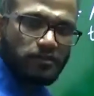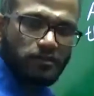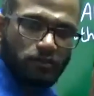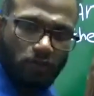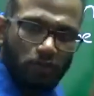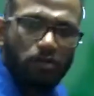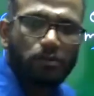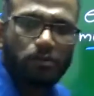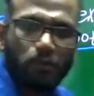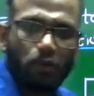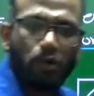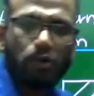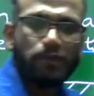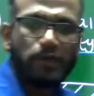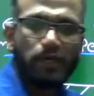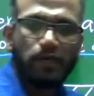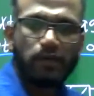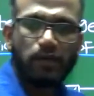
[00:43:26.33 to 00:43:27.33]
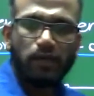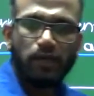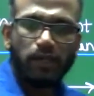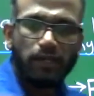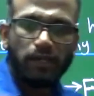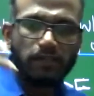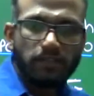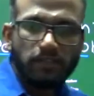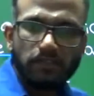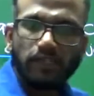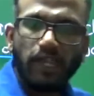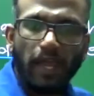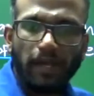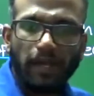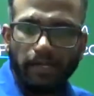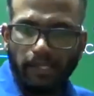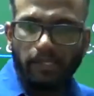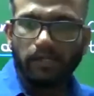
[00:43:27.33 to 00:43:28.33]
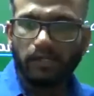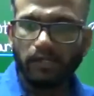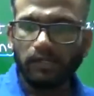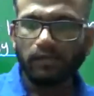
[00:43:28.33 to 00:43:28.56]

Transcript: not moving. It is static,